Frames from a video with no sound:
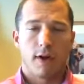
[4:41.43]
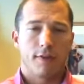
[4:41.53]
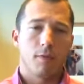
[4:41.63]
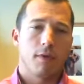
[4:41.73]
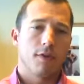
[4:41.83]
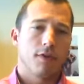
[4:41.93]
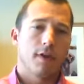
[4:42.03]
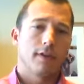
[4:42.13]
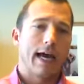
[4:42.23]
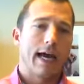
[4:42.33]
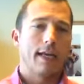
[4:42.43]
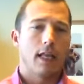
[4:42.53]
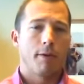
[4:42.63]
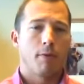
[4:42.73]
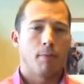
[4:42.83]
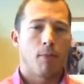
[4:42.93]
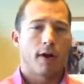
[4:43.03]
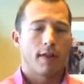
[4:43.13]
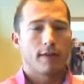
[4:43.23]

And I think with the tightening labor market,